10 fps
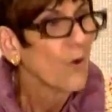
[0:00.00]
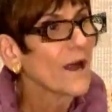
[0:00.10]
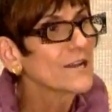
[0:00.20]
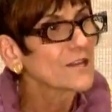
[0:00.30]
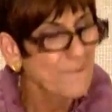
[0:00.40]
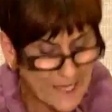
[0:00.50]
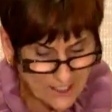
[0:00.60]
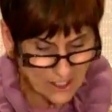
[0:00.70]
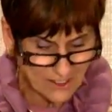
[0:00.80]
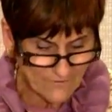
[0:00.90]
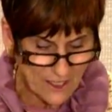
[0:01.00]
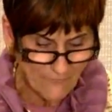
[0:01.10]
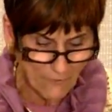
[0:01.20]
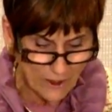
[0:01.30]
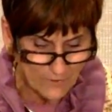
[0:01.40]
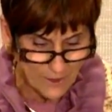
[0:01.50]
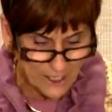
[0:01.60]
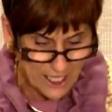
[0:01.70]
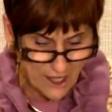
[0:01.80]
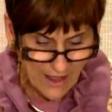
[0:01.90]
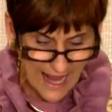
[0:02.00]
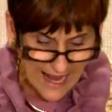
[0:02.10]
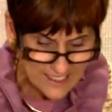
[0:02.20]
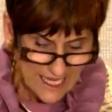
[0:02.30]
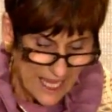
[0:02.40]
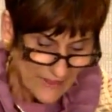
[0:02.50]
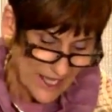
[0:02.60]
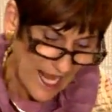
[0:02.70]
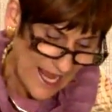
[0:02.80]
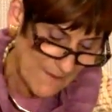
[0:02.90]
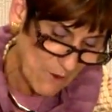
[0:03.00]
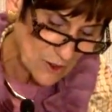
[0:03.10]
One of the pieces of the Affordable Care Act that I am